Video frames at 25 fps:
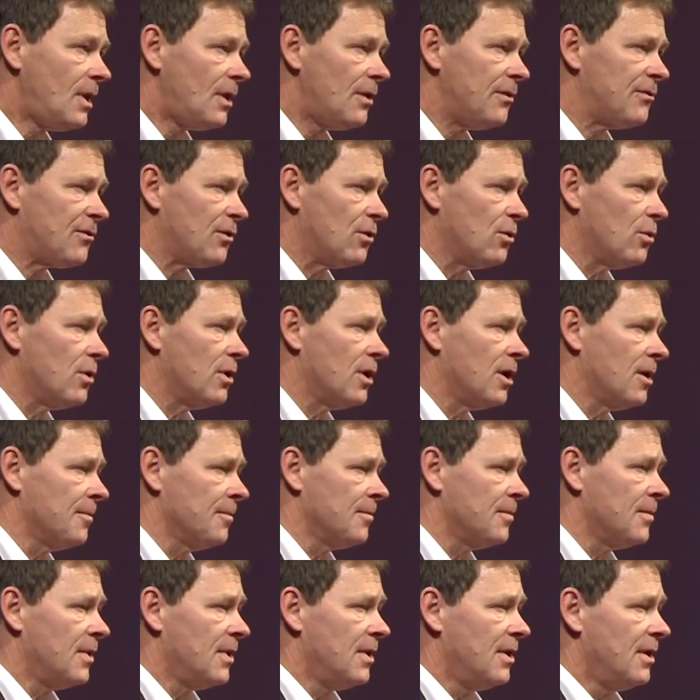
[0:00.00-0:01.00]
So
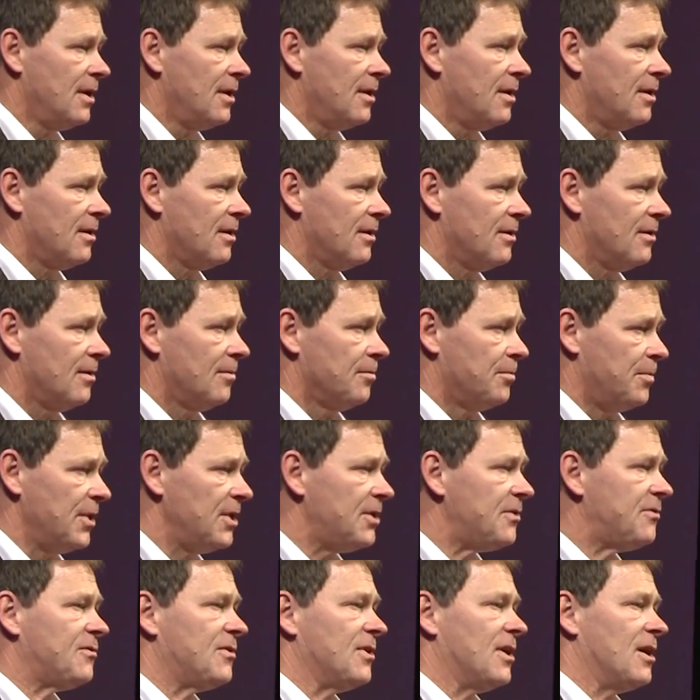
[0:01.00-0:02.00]
um, big
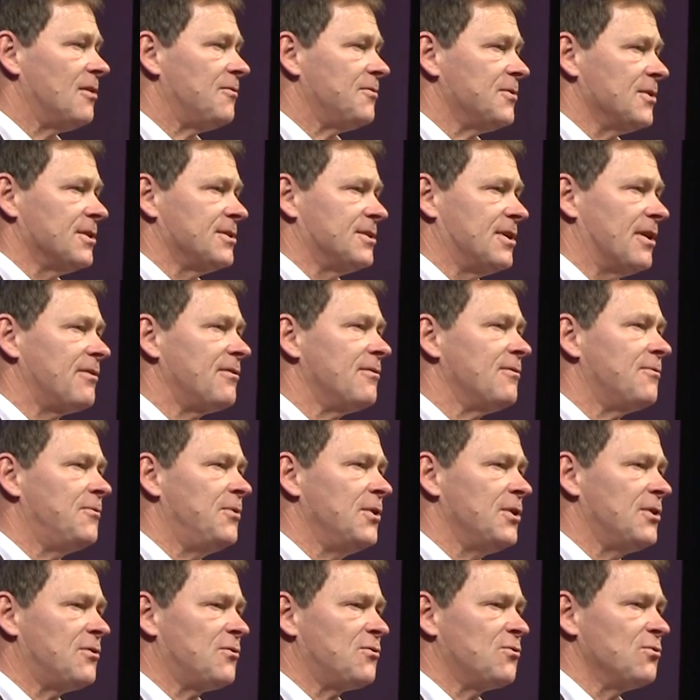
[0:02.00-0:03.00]
stuff that doesn't
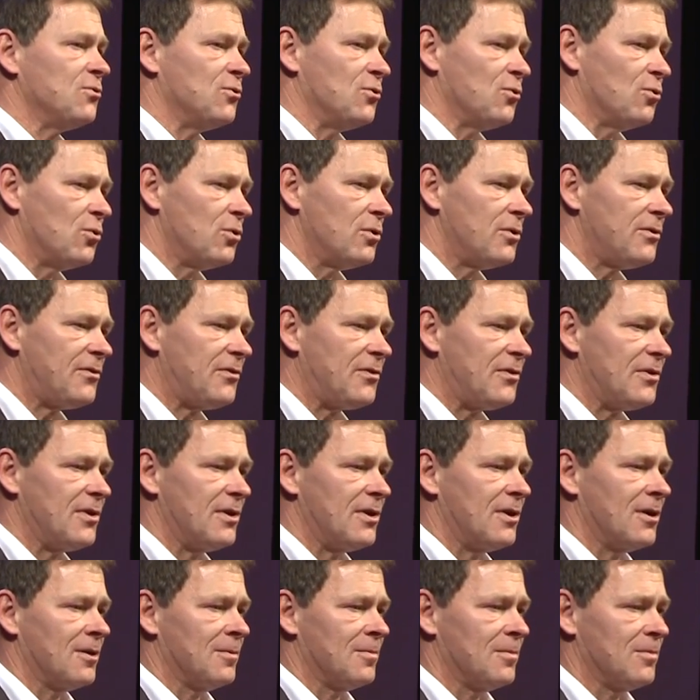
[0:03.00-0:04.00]
fit through doors,
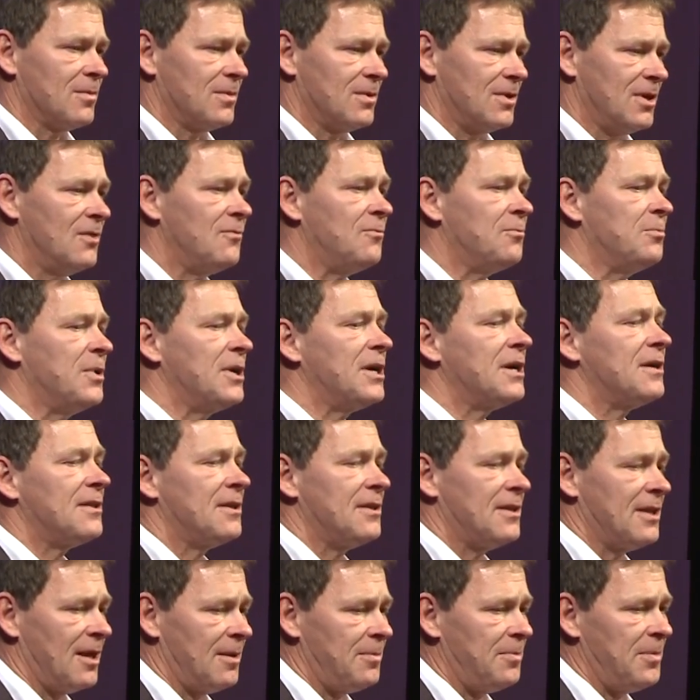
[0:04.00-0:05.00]
um, even bigger than
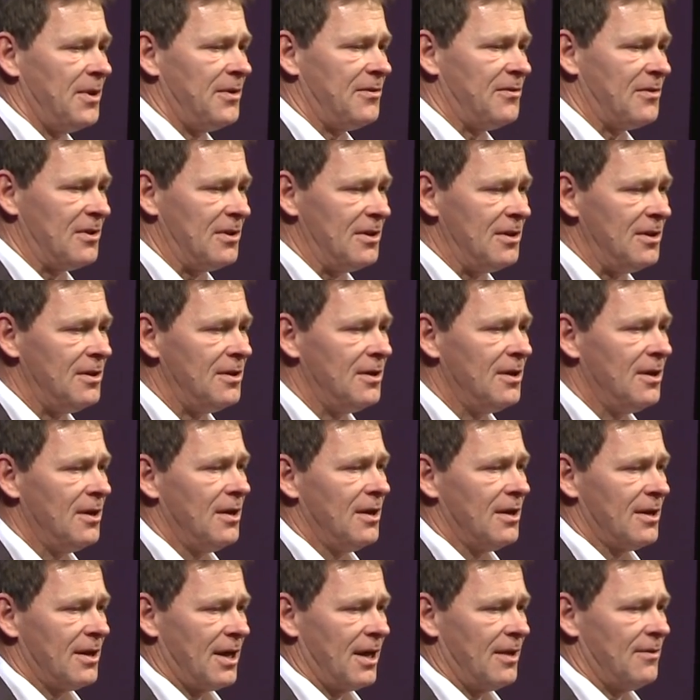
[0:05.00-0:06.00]
that basically,
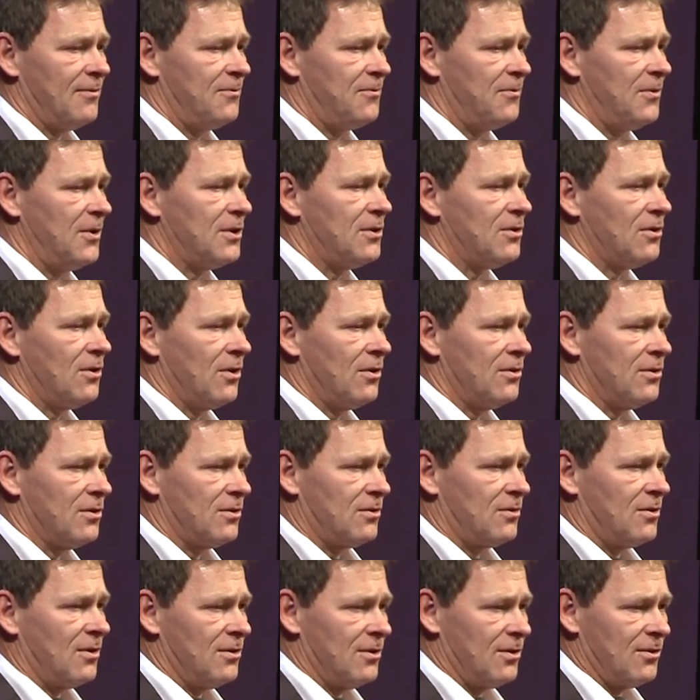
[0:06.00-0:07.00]
can fit on the,
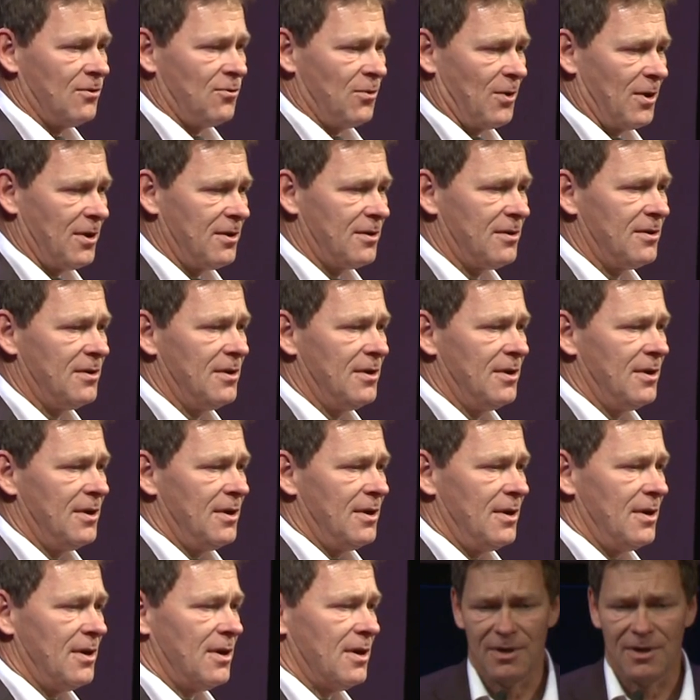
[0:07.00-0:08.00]
in the trunk.
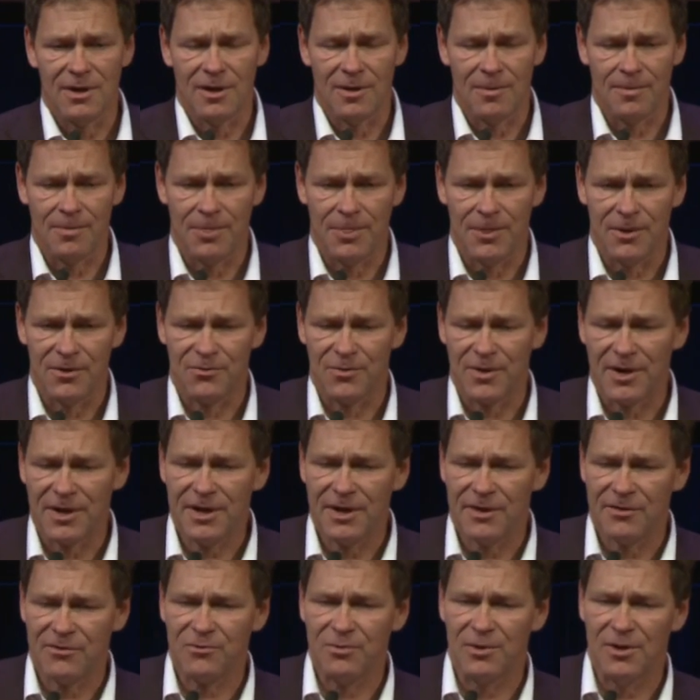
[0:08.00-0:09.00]
Um, the trunk
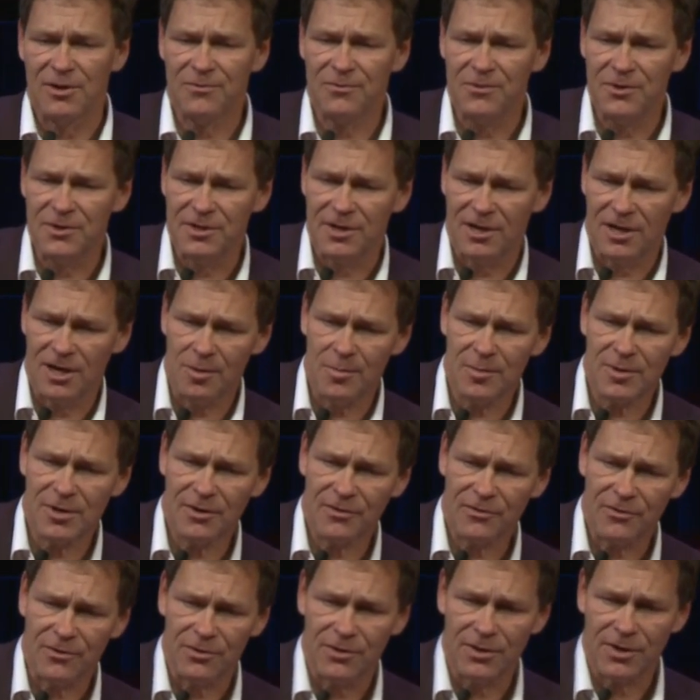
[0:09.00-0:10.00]
has 12 feet diameter,
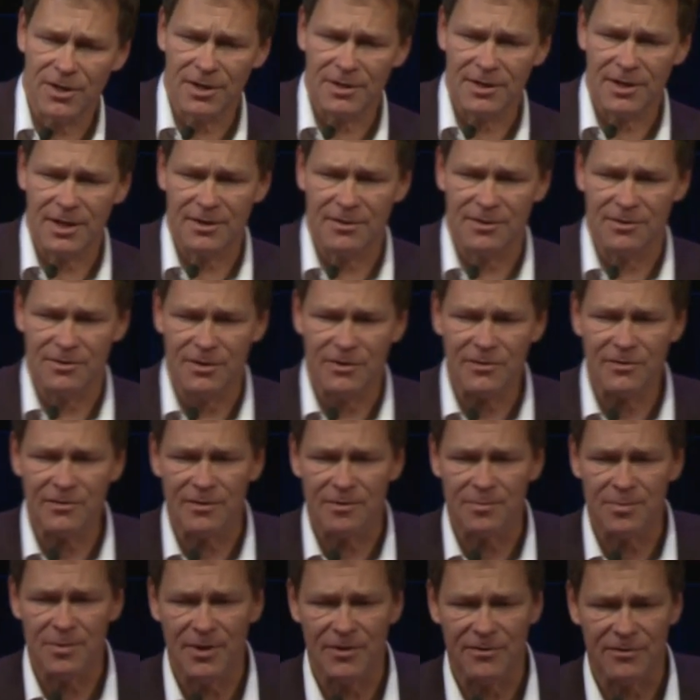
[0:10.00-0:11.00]
so you can get a decent
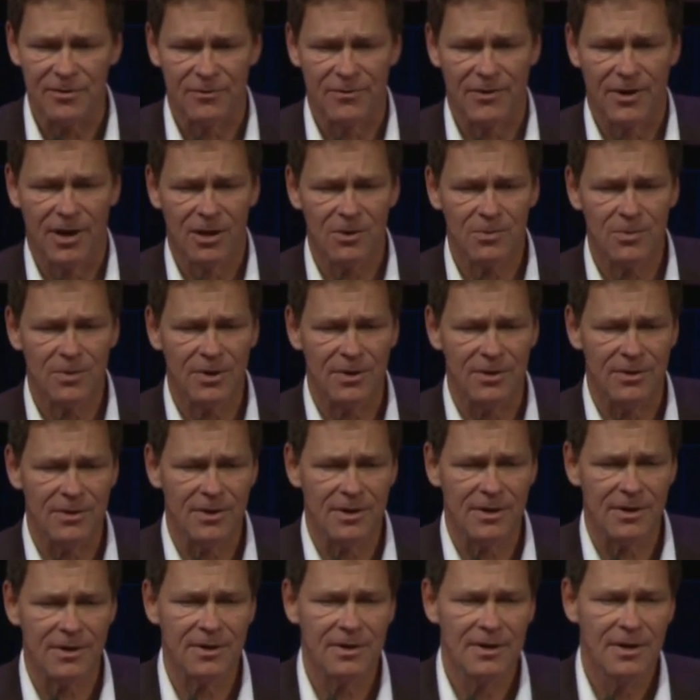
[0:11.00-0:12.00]
piece of hardware in
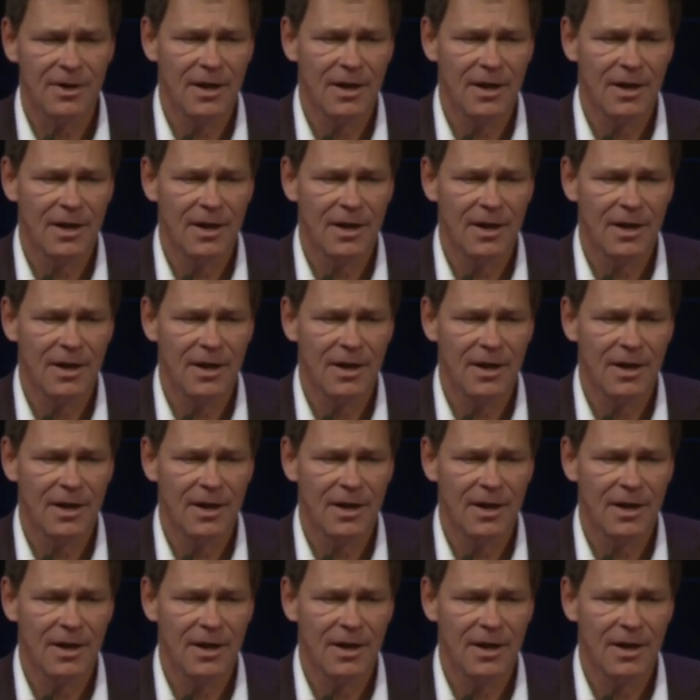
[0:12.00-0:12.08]
there,